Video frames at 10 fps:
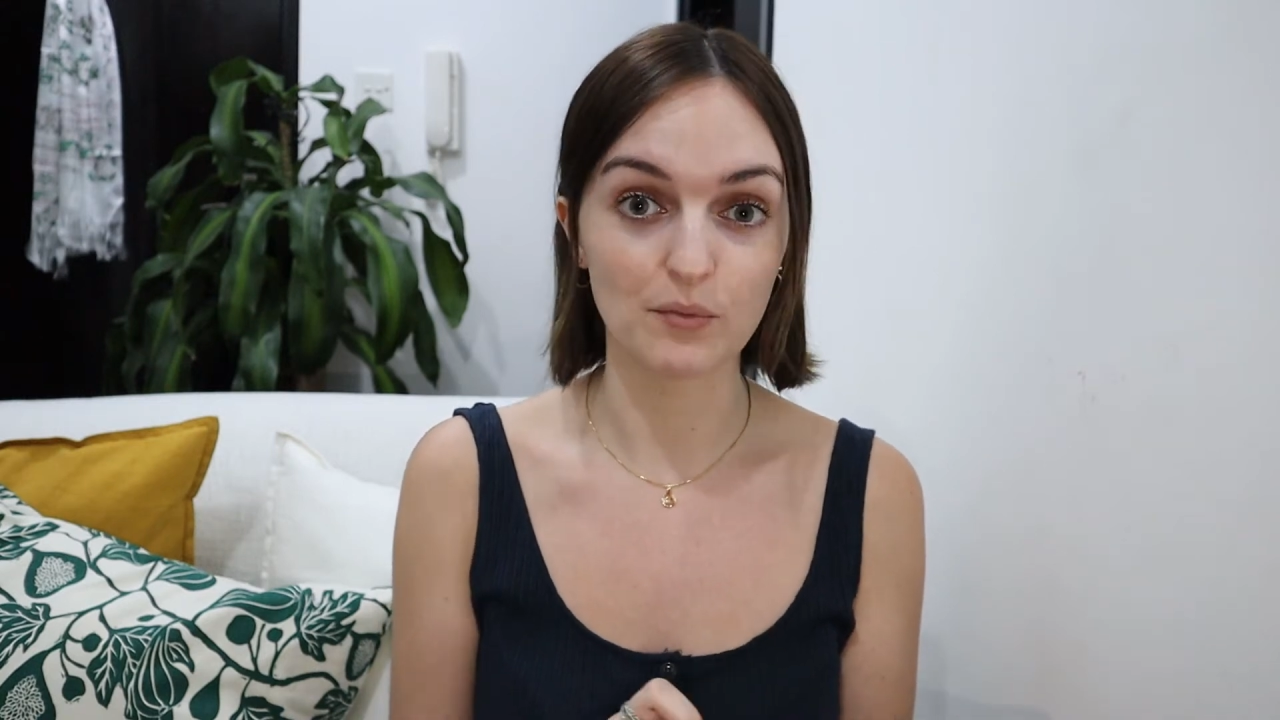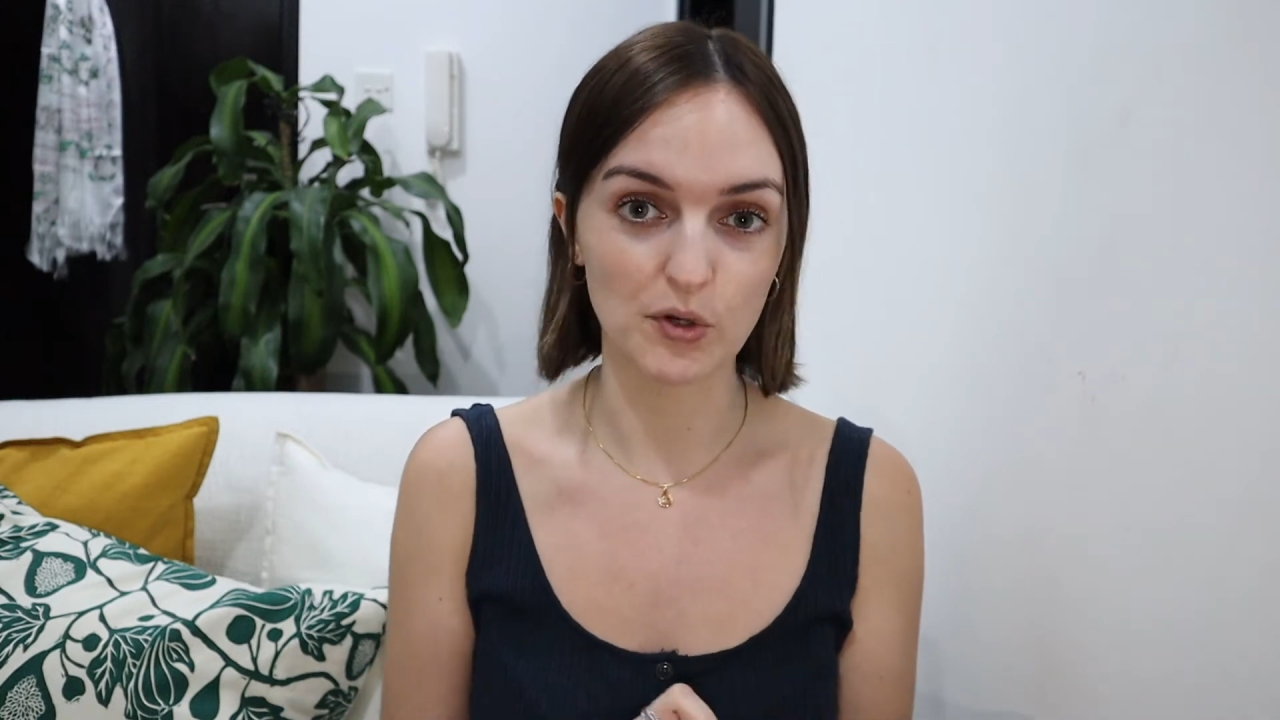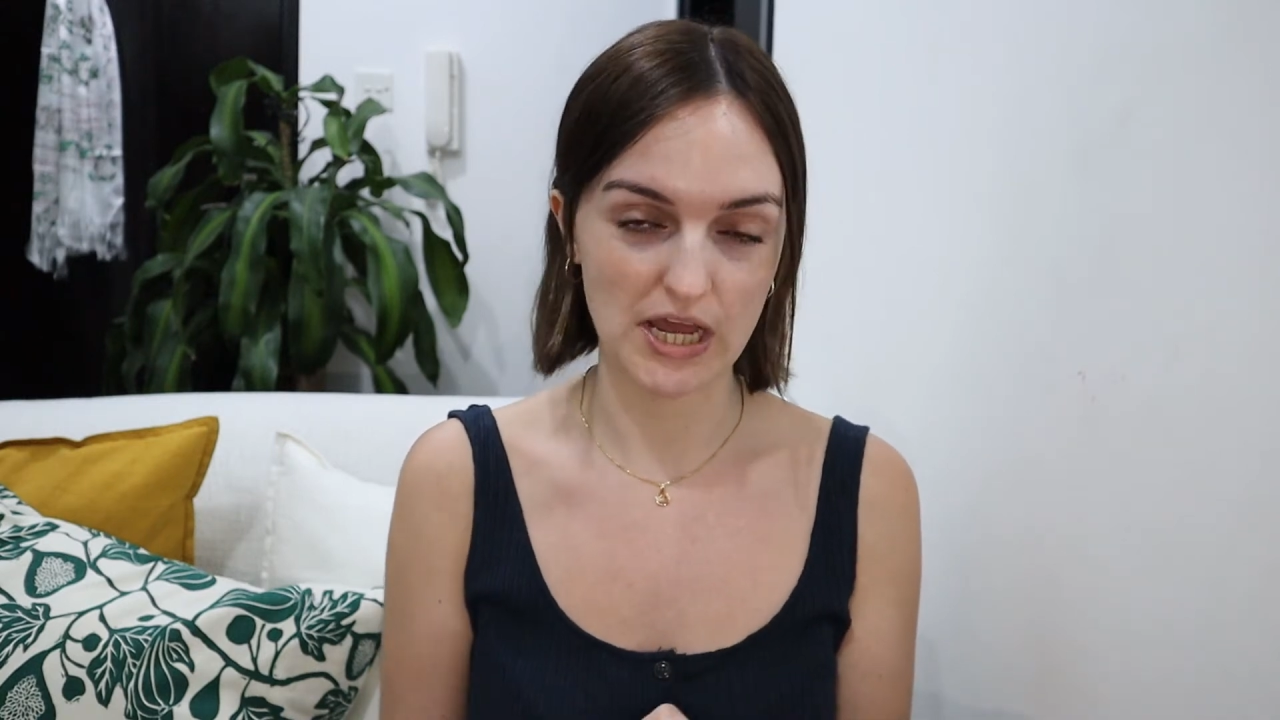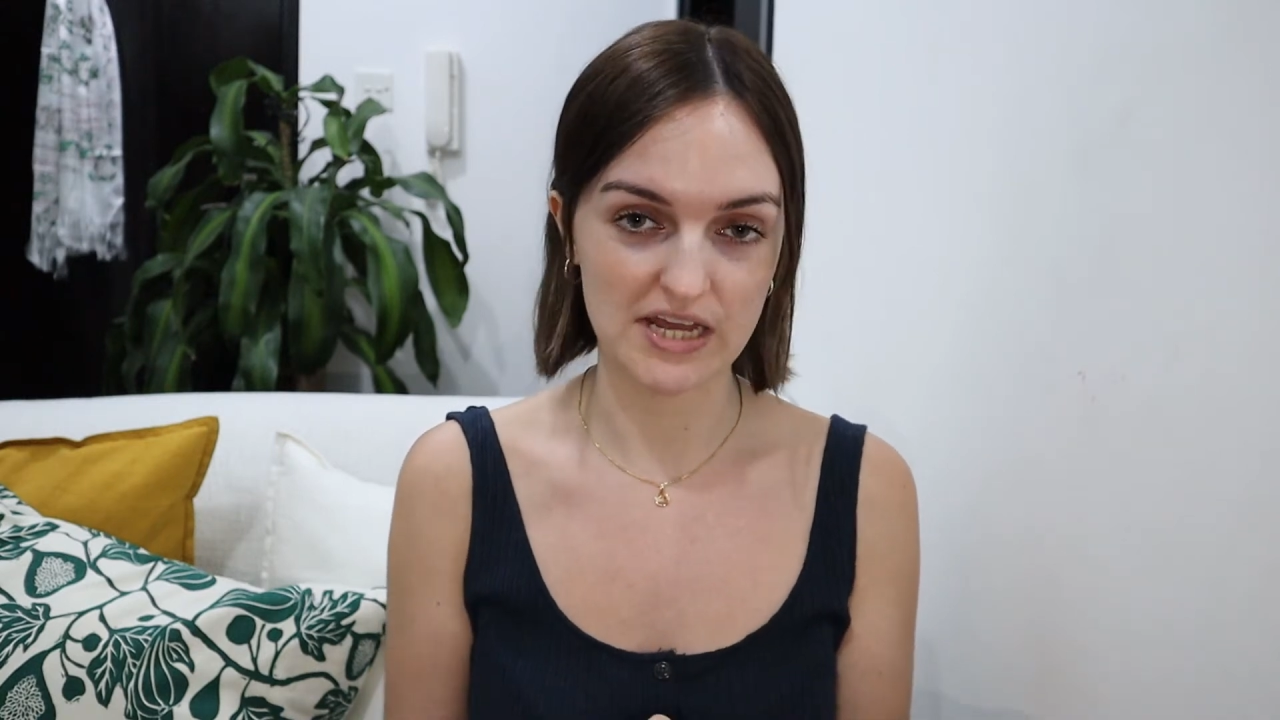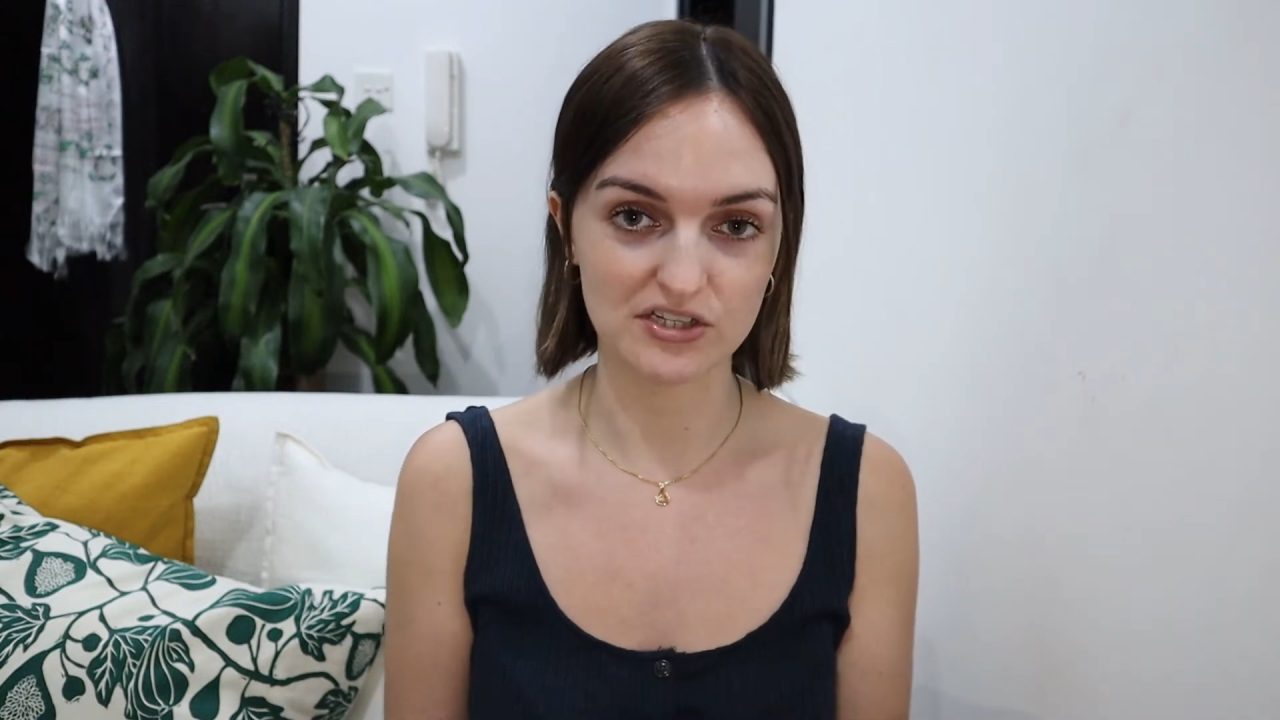
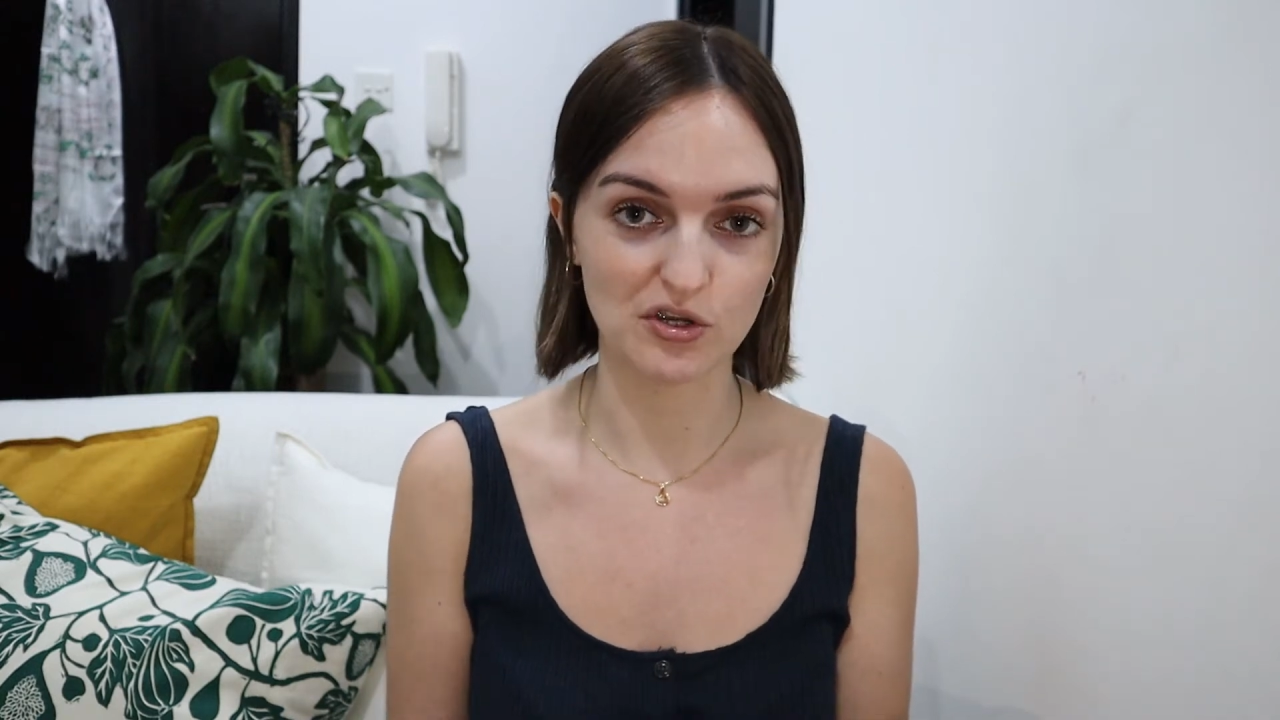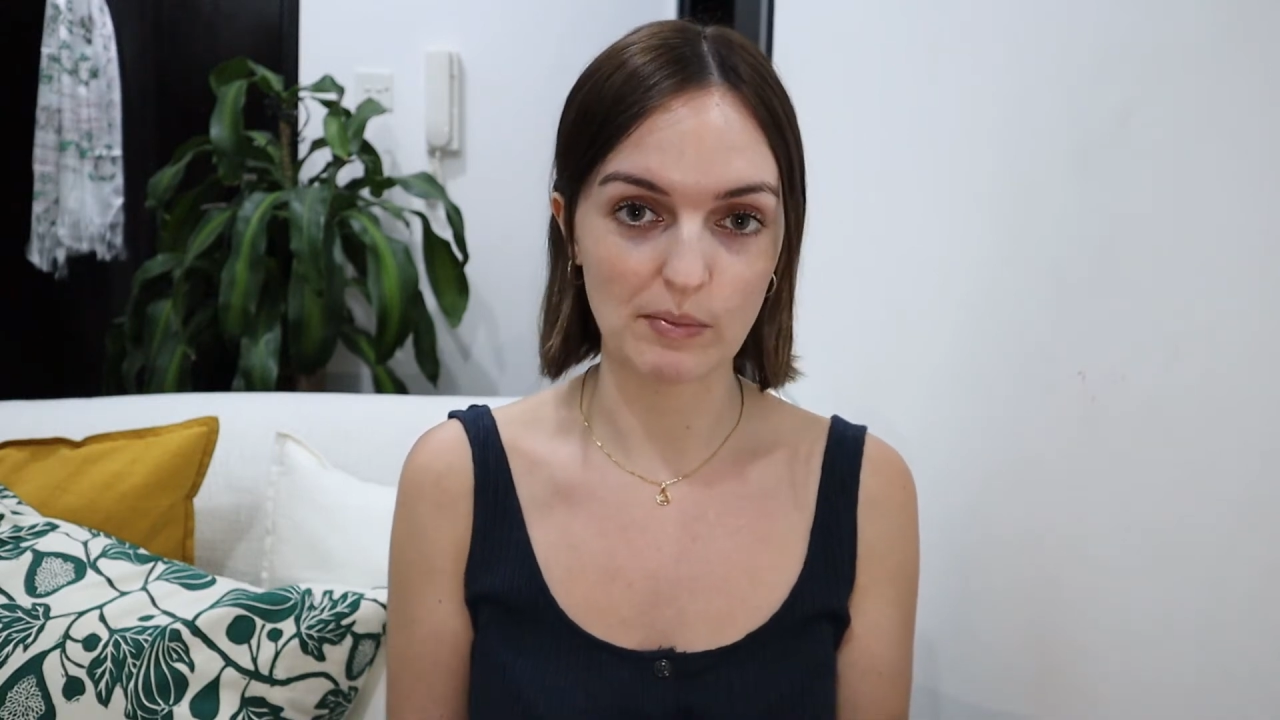want to ask